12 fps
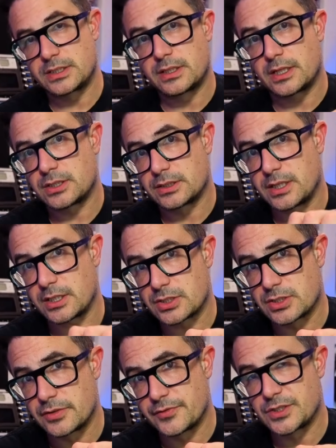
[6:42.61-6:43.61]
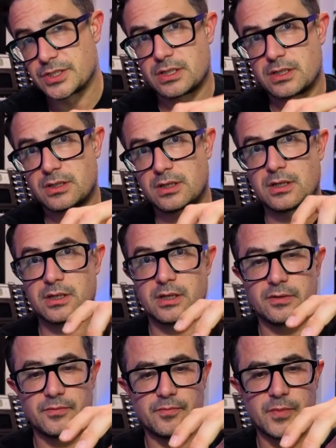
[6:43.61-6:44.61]
to the actual touch surface here are kind
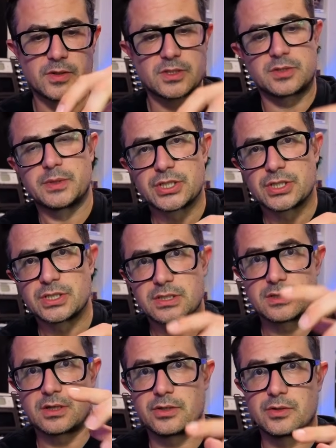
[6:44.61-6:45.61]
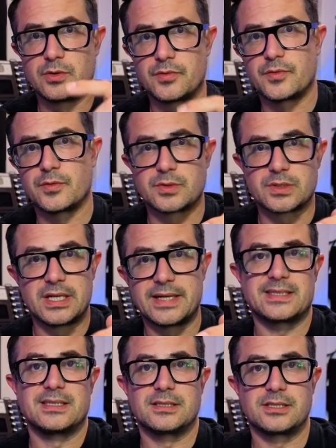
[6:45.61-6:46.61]
of switches on and off, or
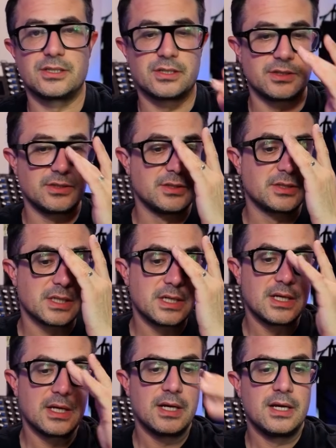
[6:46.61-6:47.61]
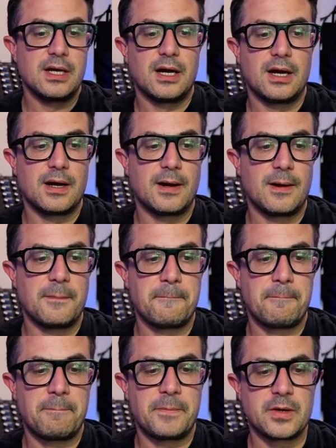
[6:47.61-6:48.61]
selectors that you can use.
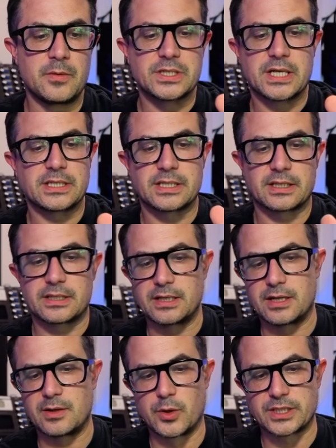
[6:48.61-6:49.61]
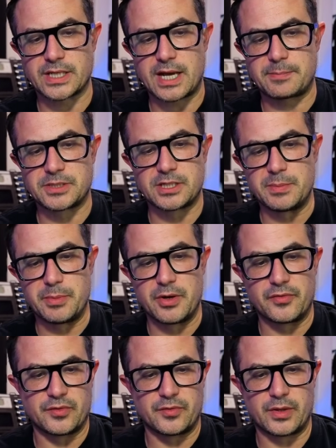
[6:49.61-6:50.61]
In which case that it works absolutely
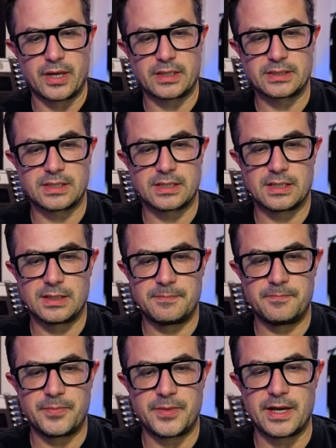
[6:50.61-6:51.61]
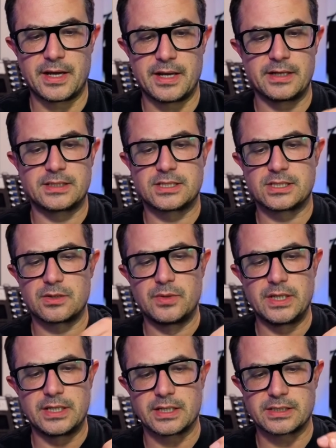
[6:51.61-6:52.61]
perfect for that. And it's just a
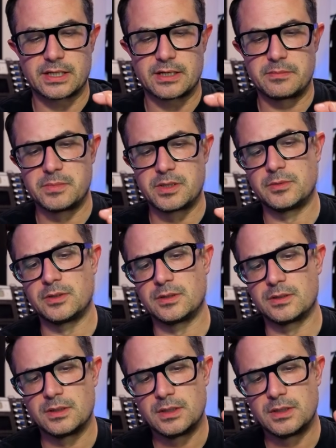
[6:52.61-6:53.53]
really nice kind of minimal